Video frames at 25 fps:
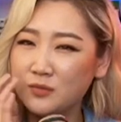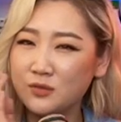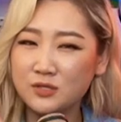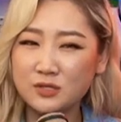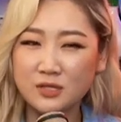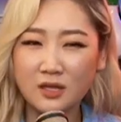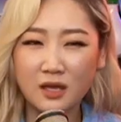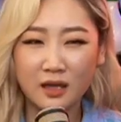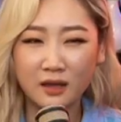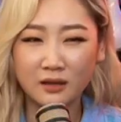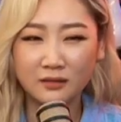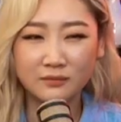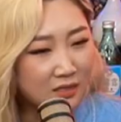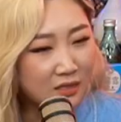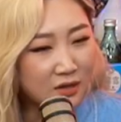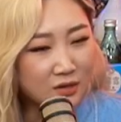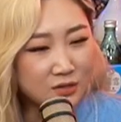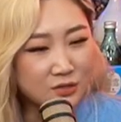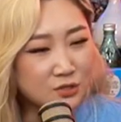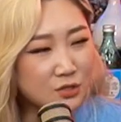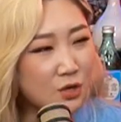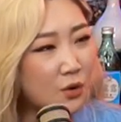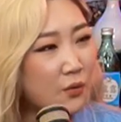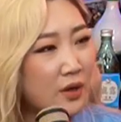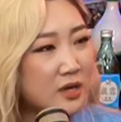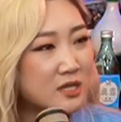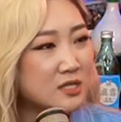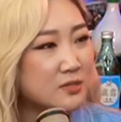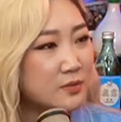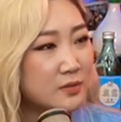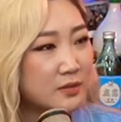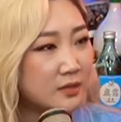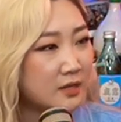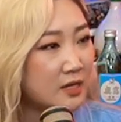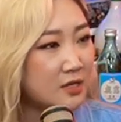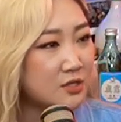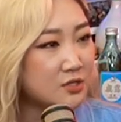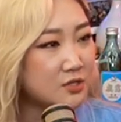just like, there's no
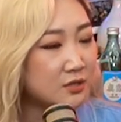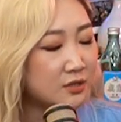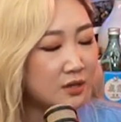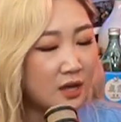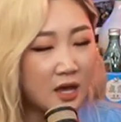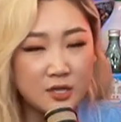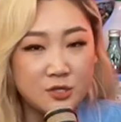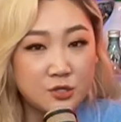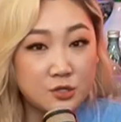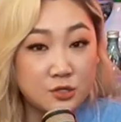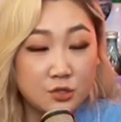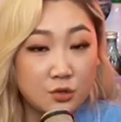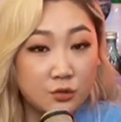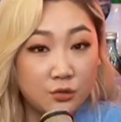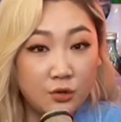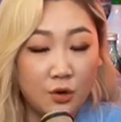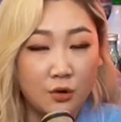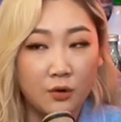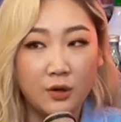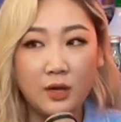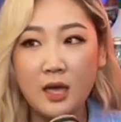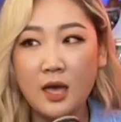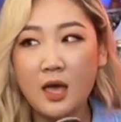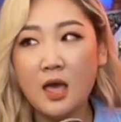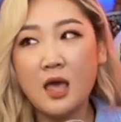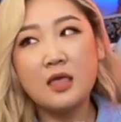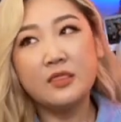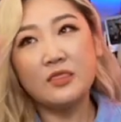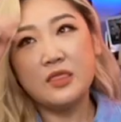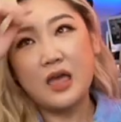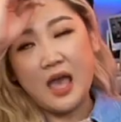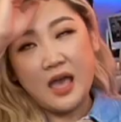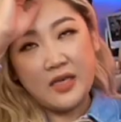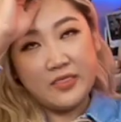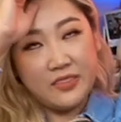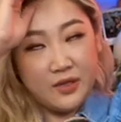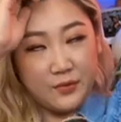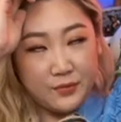explanation. I just don't know.
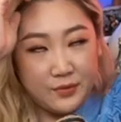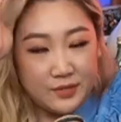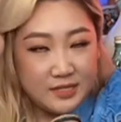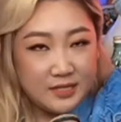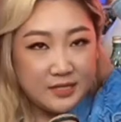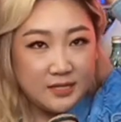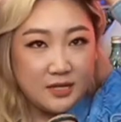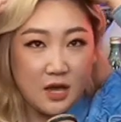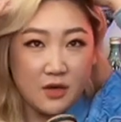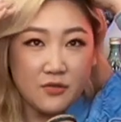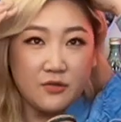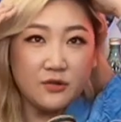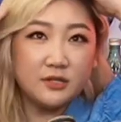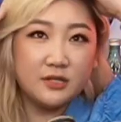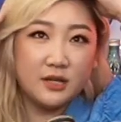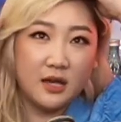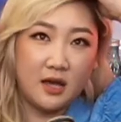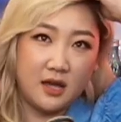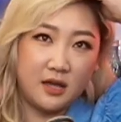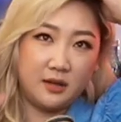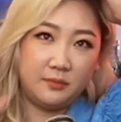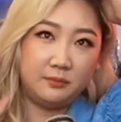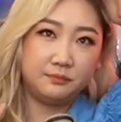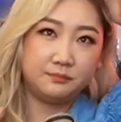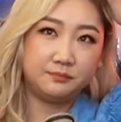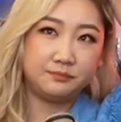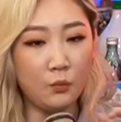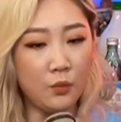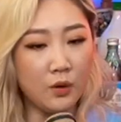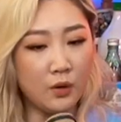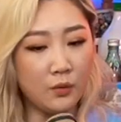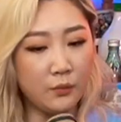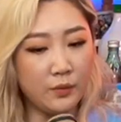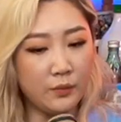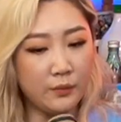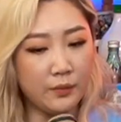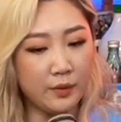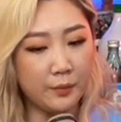And there was another time
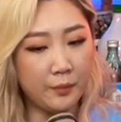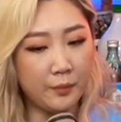where we were